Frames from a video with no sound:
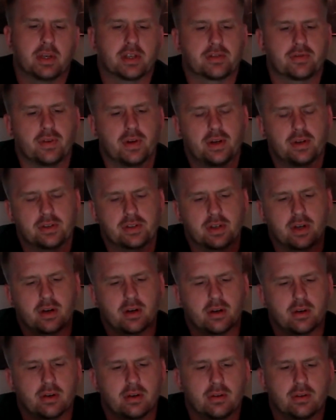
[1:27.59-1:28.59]
fire
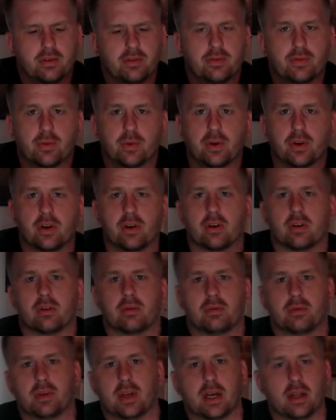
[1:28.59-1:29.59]
starter for your
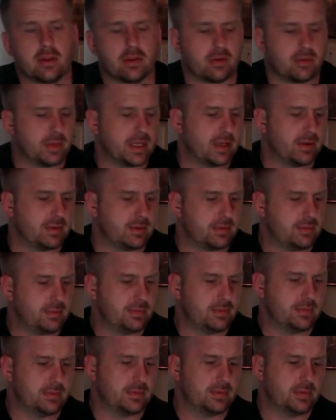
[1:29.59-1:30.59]
dollar amount.
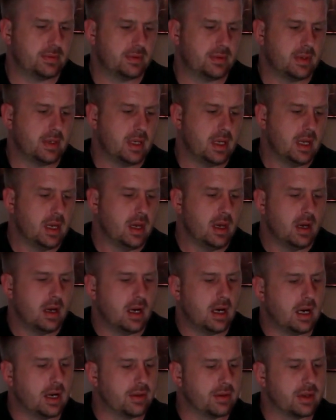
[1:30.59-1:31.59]

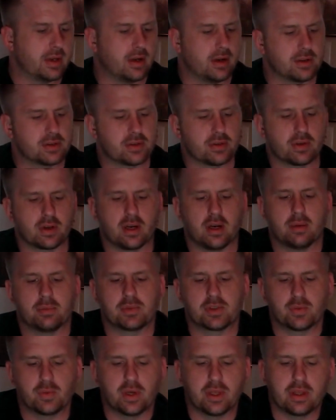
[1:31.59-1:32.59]
It also
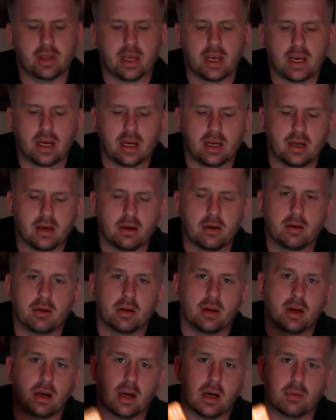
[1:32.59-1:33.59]
comes with a
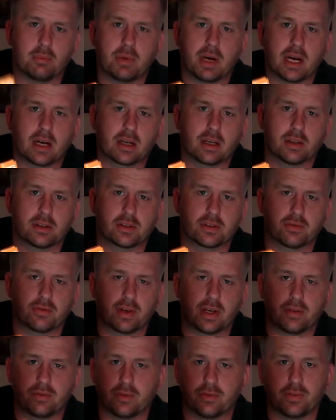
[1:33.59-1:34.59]
pocket
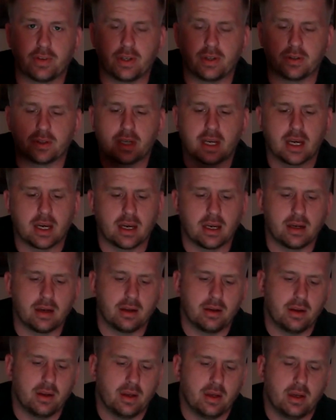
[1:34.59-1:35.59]
survival field guide,
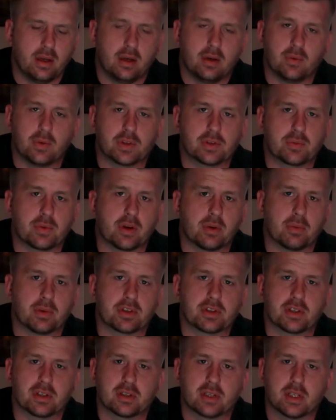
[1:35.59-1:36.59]
which pretty
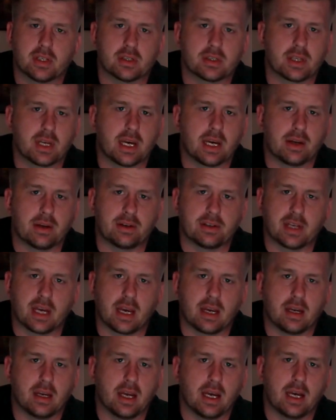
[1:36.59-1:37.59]
much just tells you how to
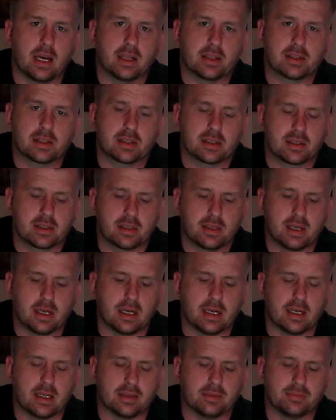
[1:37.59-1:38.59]
tie knots,
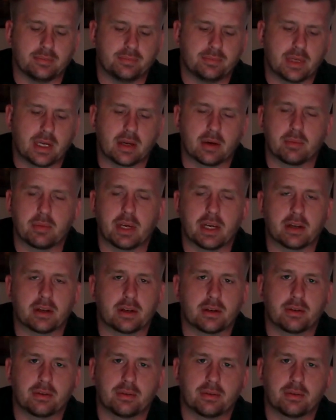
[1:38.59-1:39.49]
how to make